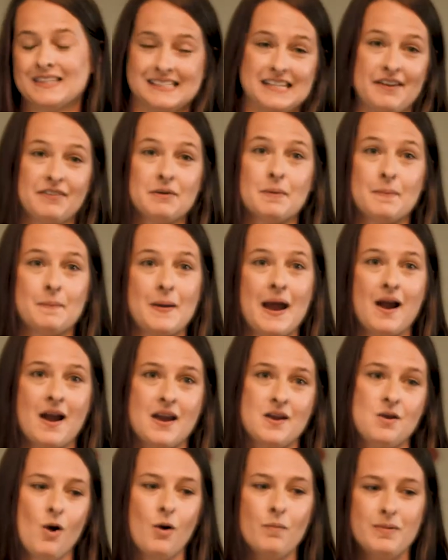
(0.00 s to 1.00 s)
the stuff to prepare,
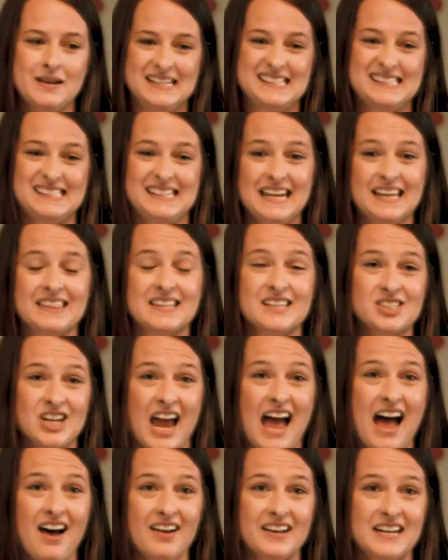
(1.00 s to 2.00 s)
and nobody's seeing this
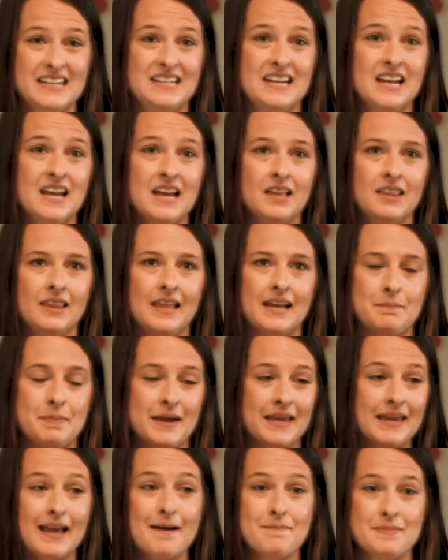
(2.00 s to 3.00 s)
child and
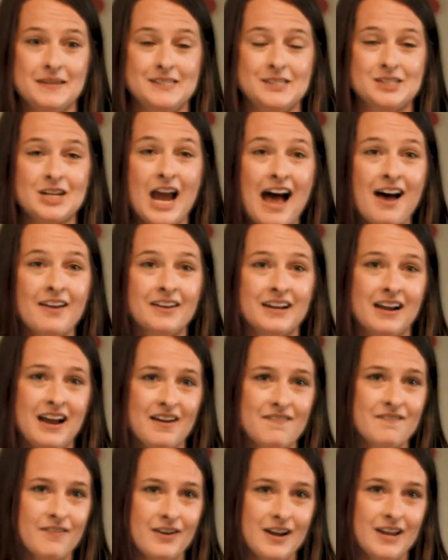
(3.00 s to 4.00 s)
picking up this child and
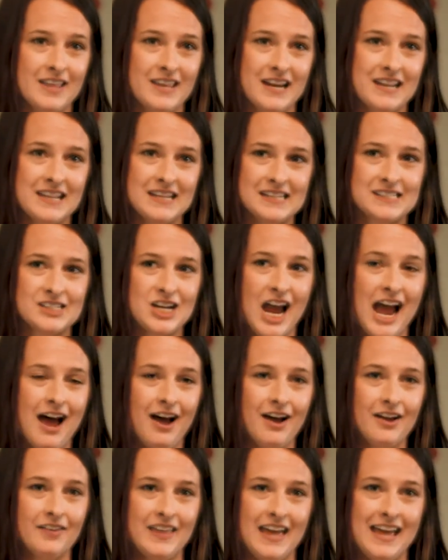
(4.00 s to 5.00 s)
comforting this
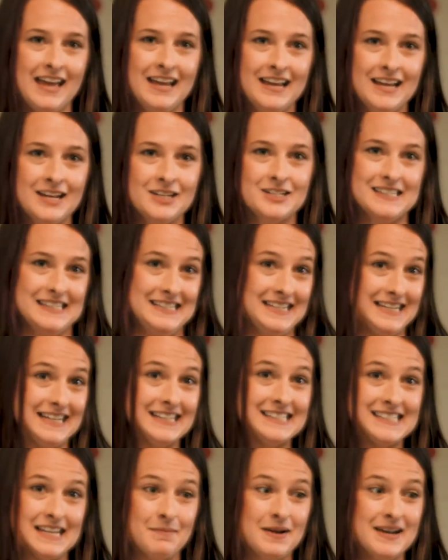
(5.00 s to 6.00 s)
child that just
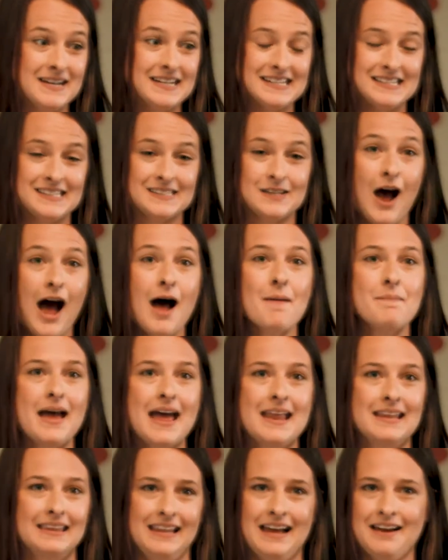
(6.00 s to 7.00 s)
needs someone to stop
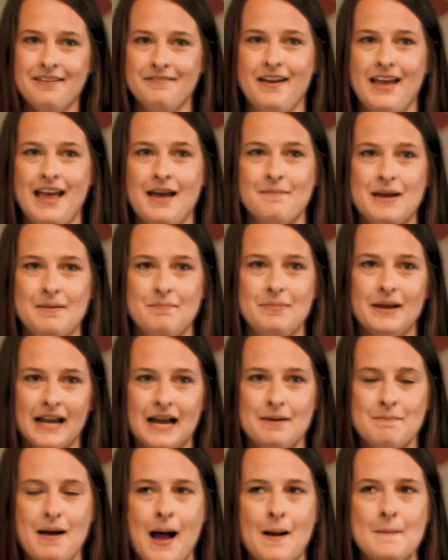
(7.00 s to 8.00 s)
and love him and pick
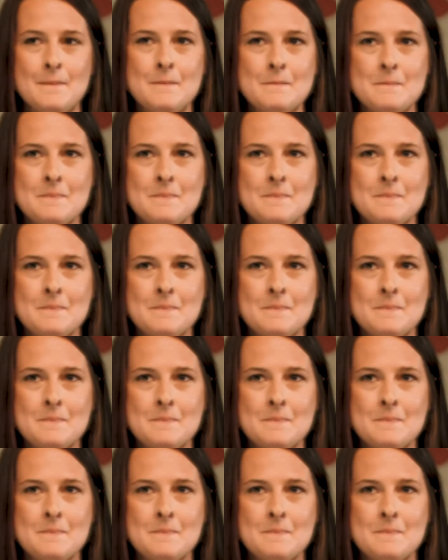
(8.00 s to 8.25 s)
him up.